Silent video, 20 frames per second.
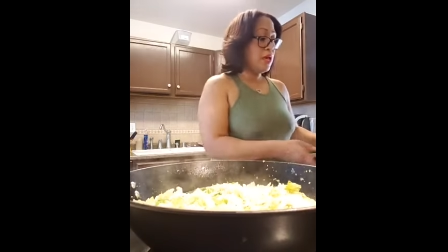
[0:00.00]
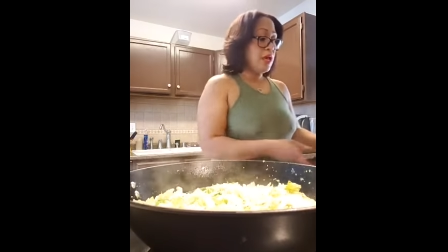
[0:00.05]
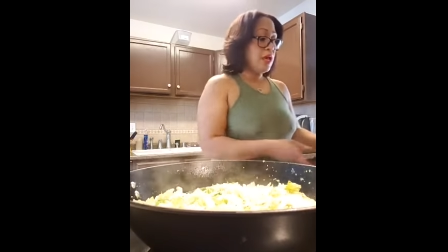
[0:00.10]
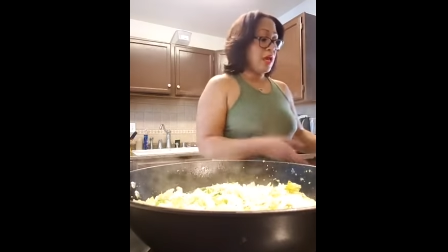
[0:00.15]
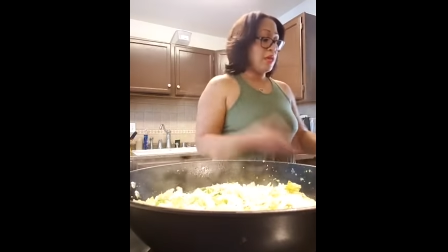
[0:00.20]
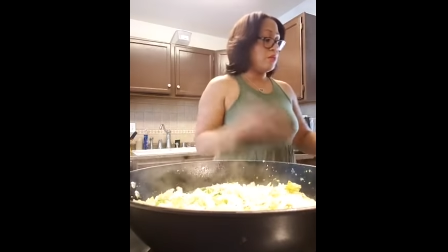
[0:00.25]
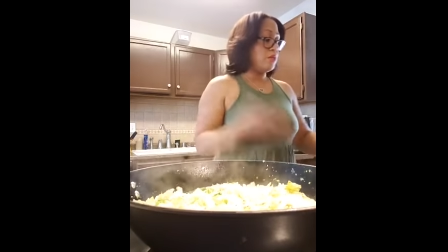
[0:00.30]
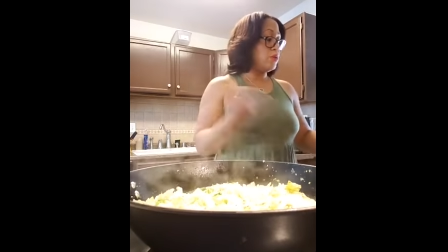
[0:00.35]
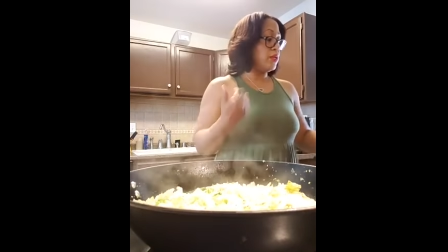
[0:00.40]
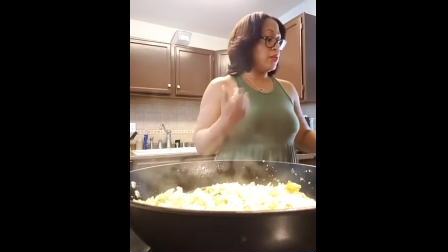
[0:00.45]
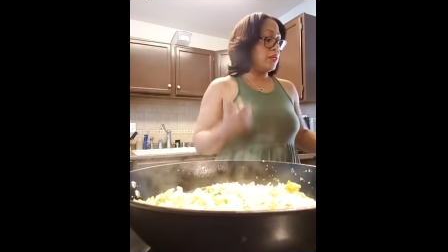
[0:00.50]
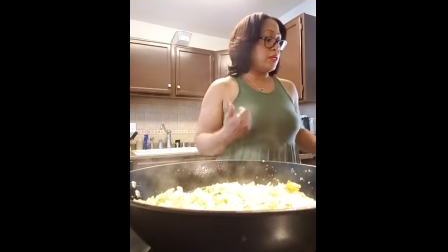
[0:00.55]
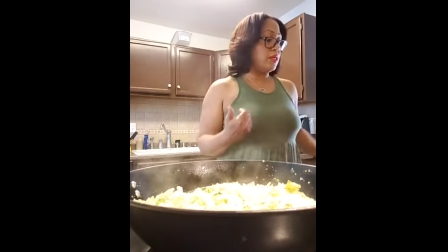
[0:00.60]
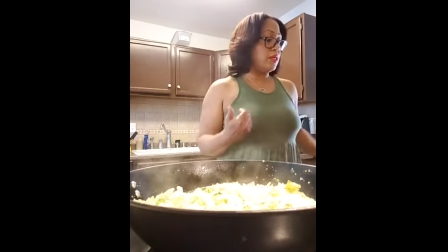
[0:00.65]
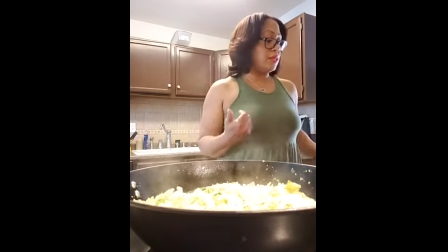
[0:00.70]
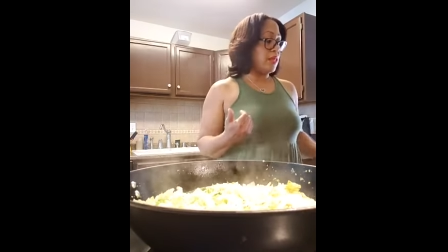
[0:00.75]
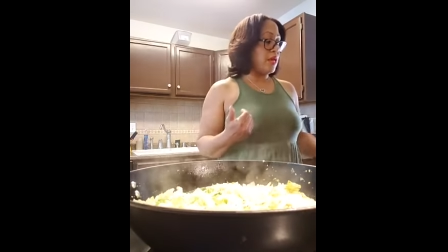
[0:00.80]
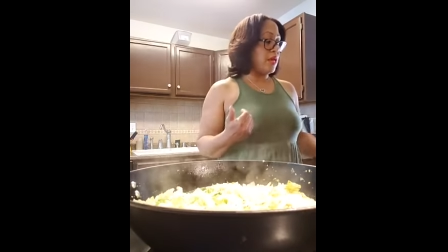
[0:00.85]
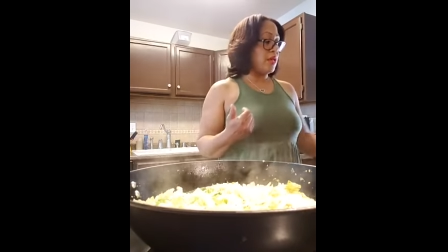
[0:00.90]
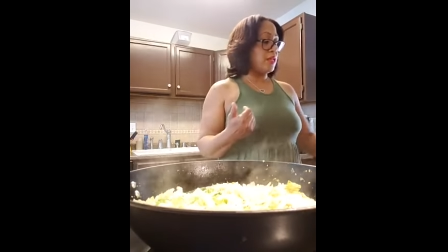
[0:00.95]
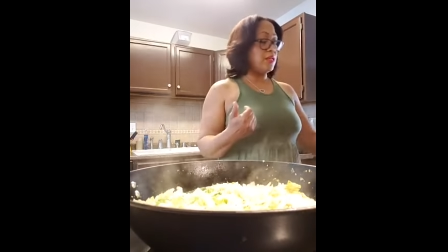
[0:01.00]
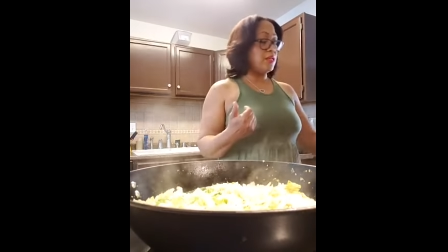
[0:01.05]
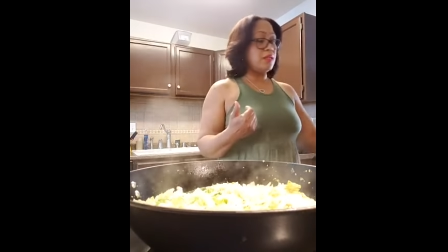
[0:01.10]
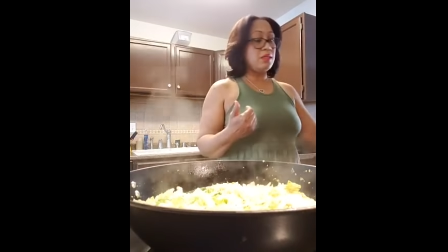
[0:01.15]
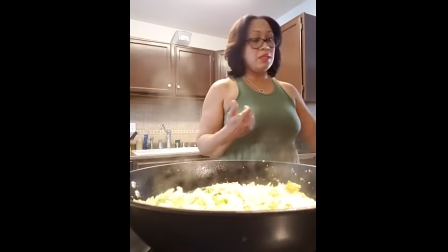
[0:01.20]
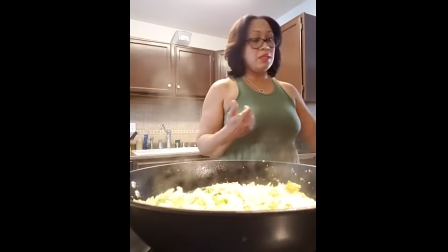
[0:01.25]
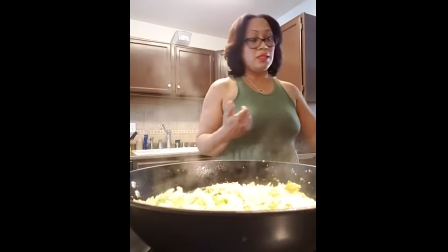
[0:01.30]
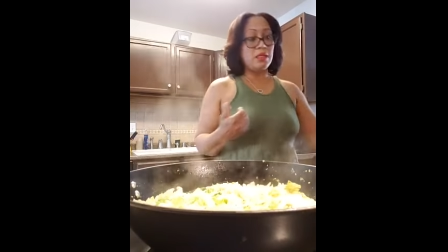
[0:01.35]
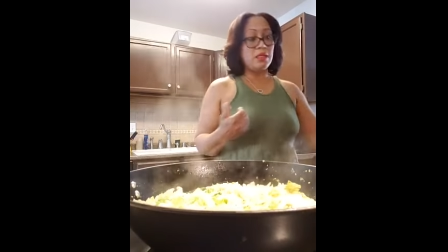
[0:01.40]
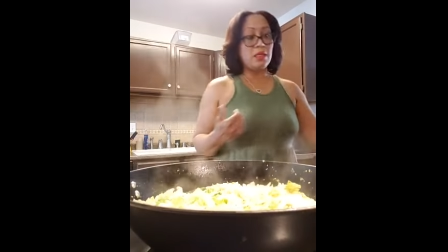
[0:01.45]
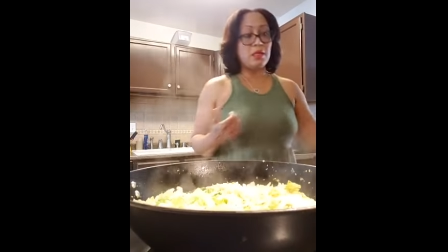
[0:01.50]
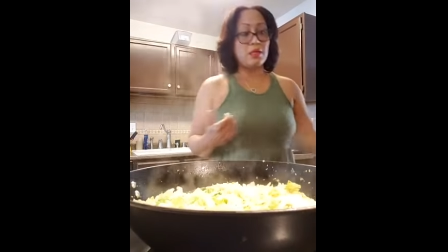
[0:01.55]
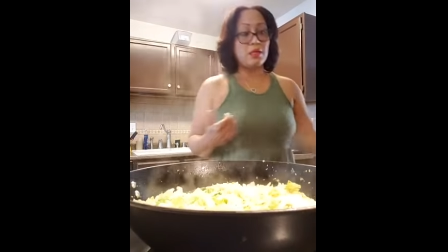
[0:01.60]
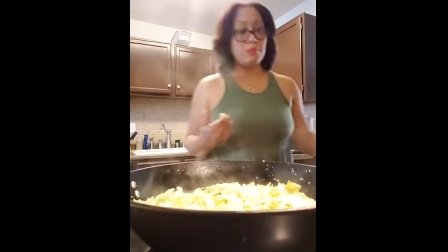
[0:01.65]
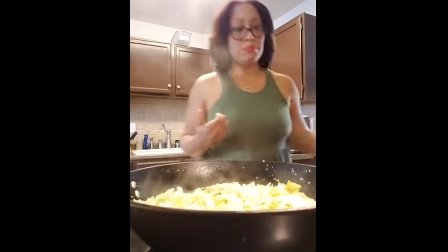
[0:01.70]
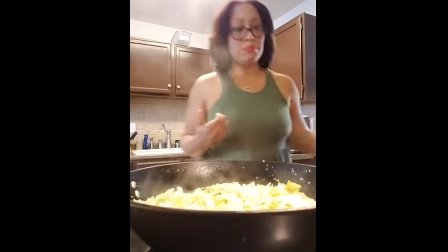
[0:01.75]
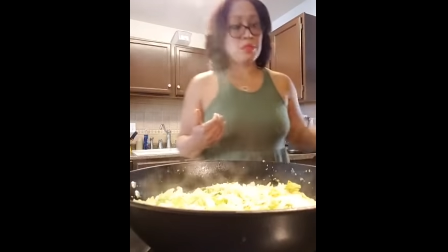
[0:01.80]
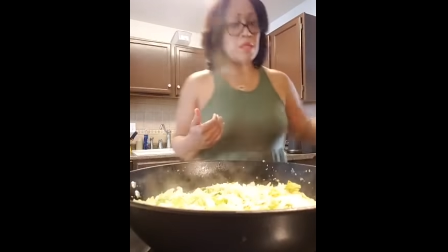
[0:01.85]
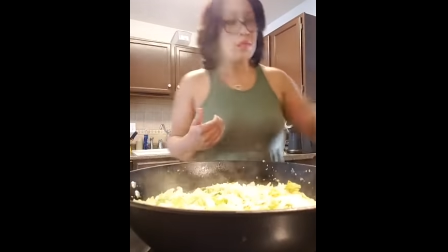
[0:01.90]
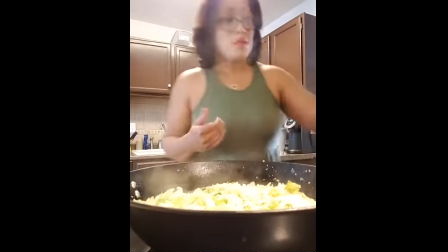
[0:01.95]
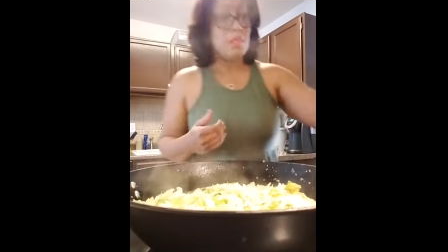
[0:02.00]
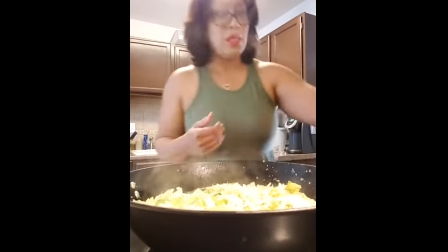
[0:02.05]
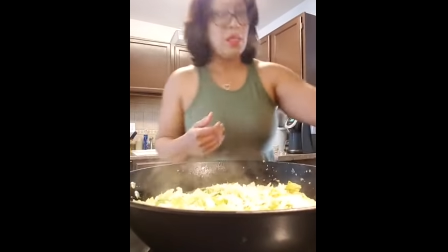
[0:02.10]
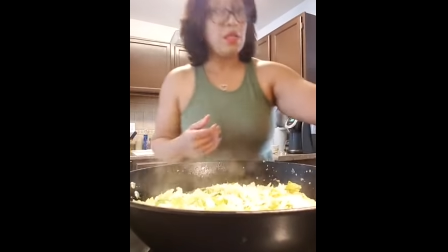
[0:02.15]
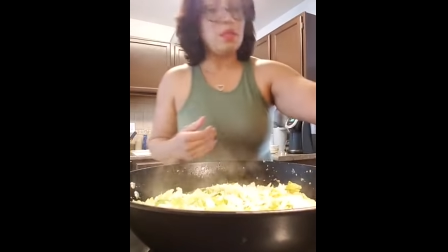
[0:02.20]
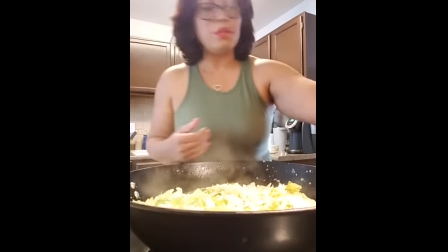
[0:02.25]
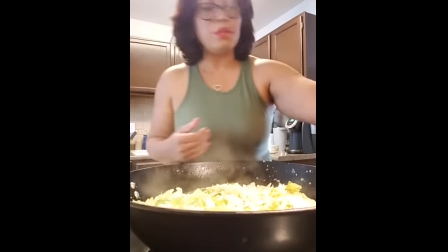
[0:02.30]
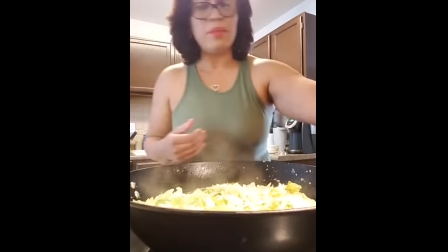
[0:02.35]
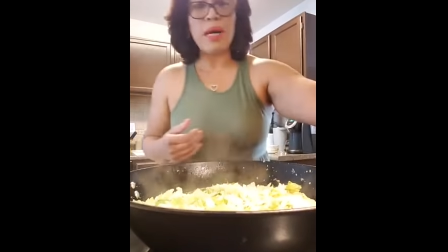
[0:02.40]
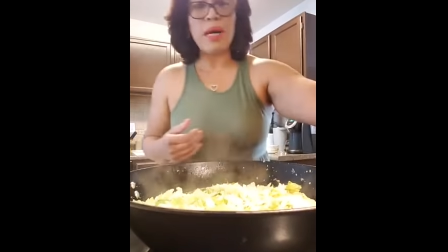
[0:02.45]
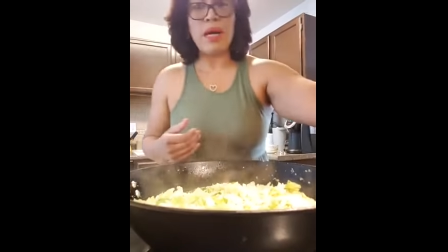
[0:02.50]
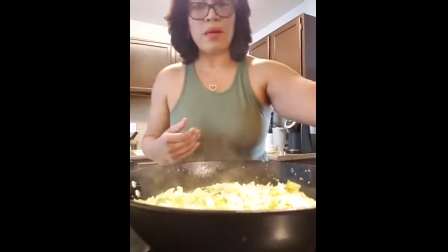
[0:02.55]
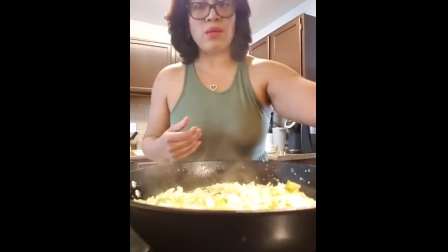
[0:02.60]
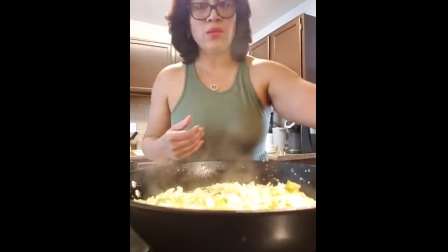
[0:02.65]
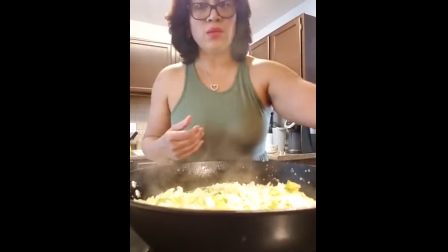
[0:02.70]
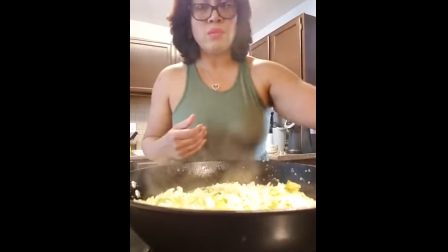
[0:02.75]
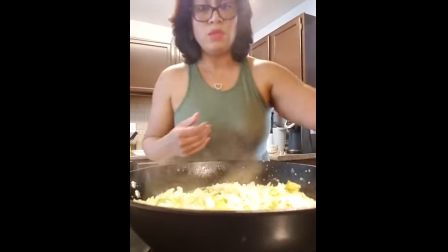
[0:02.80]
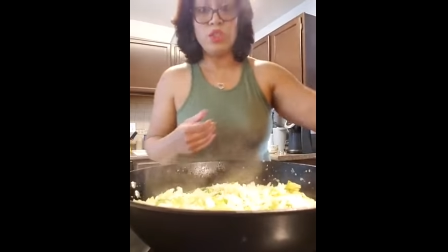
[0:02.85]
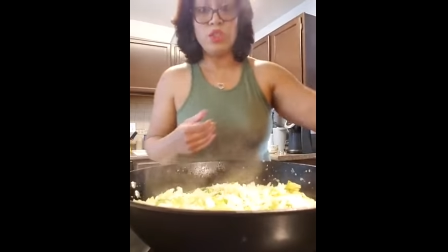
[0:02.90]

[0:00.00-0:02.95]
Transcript: And you can get that in the um, in the bottle,